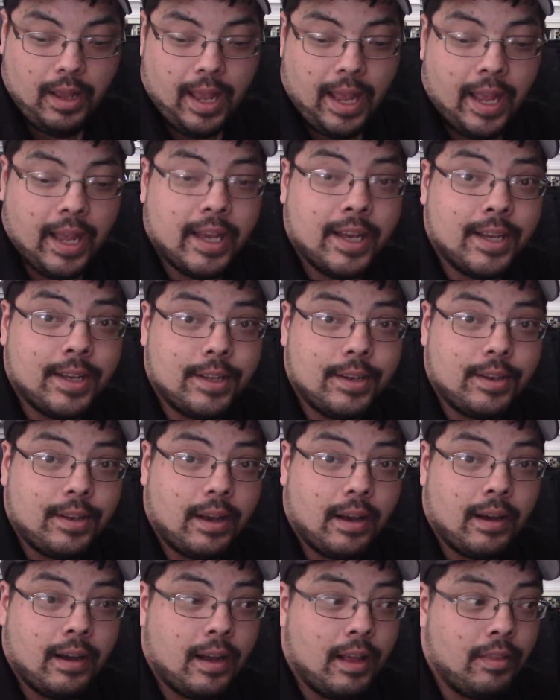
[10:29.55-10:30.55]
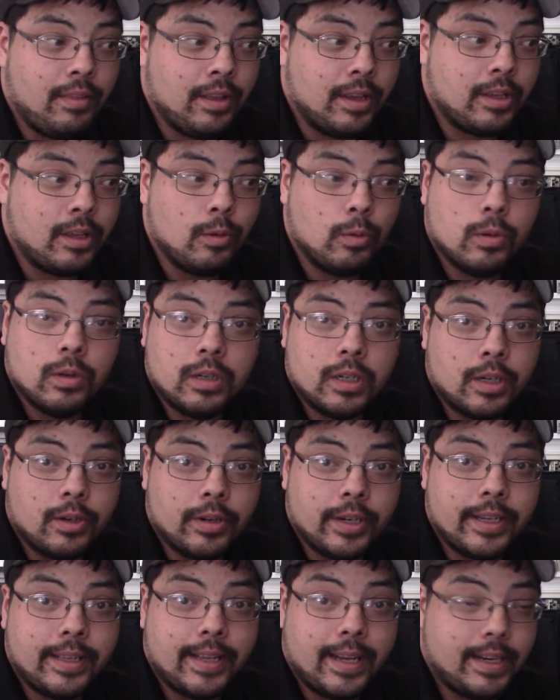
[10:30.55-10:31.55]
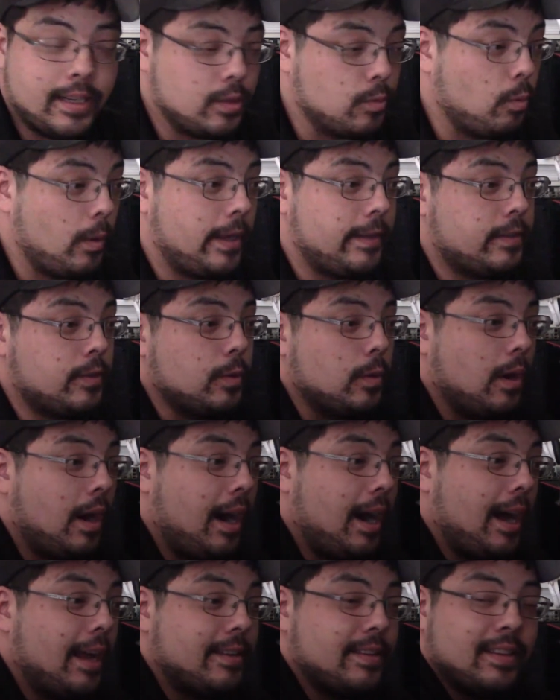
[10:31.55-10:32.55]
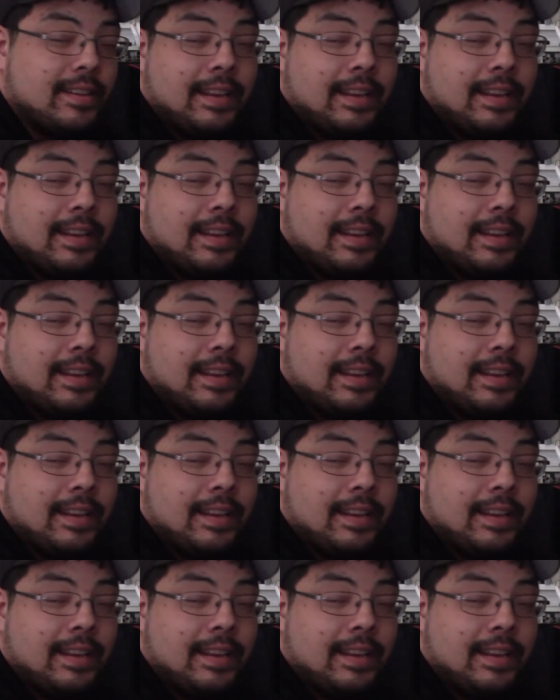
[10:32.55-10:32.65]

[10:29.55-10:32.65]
And I think you will agree that is way too hot.